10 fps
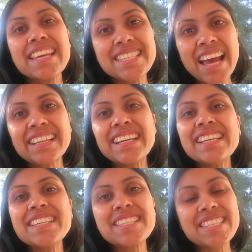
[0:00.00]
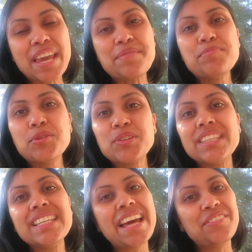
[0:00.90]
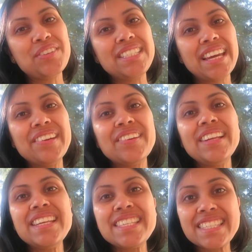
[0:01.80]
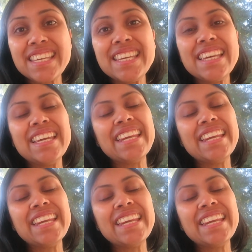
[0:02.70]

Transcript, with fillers: exactly the same murti that we generally see